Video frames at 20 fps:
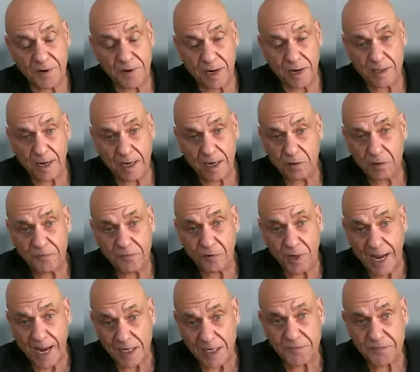I, I look for
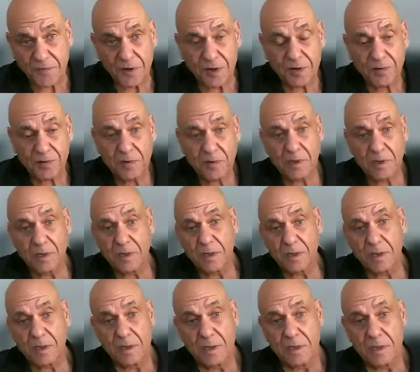cash flow.
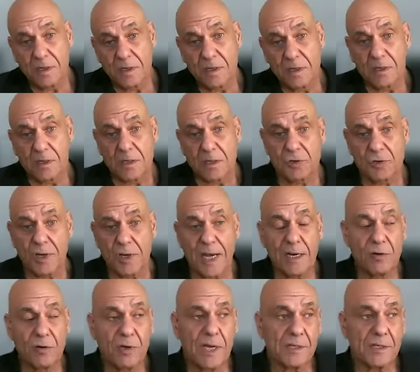So you got
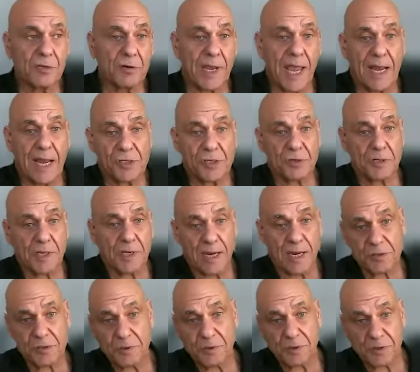to look at your cash on
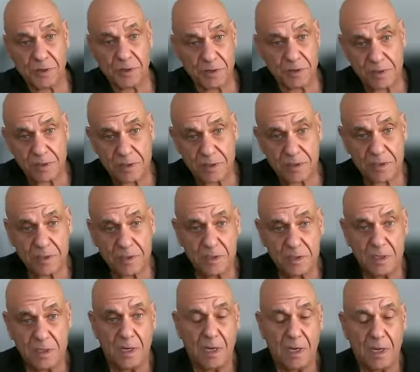cash returns.
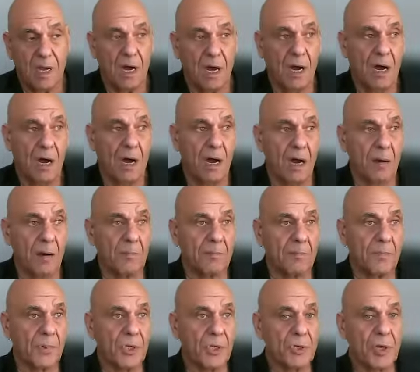
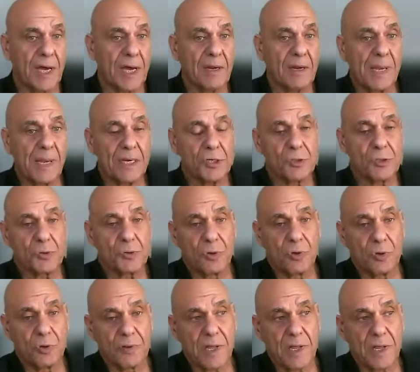Um, you got to make
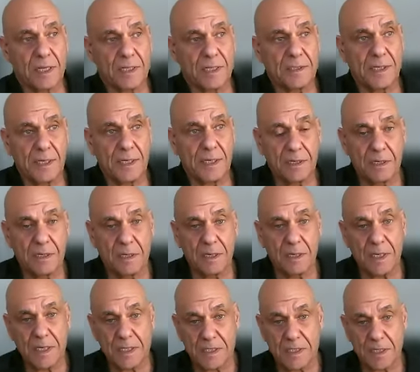sure that the
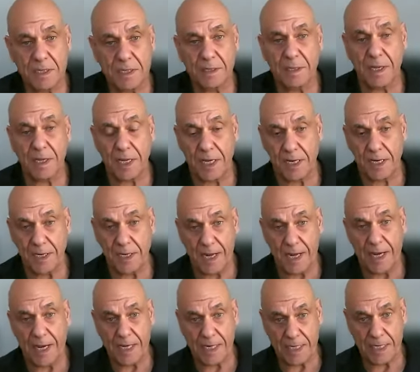deal is in in
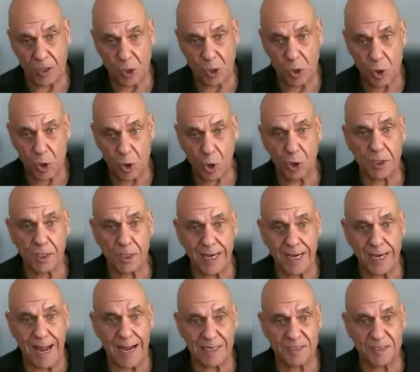a good
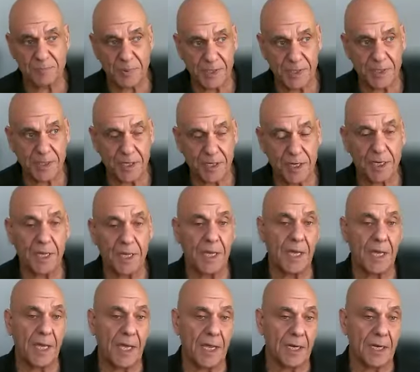class building
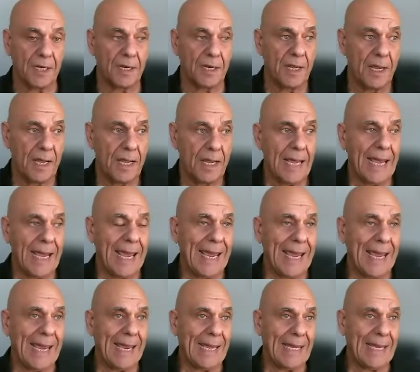in
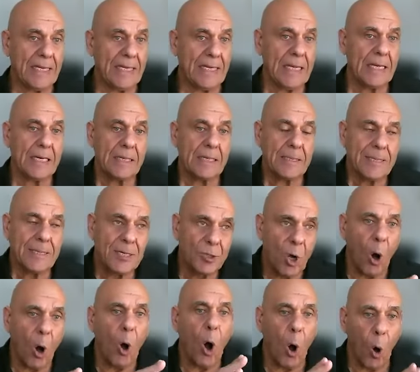a you
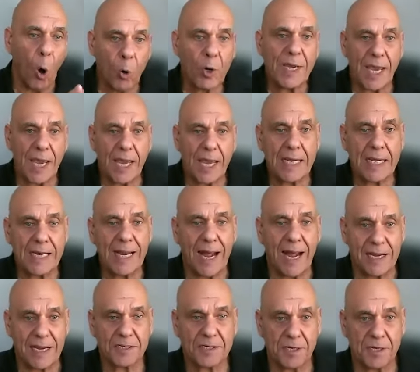know okay
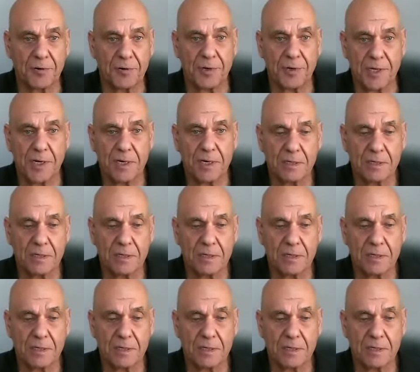class area.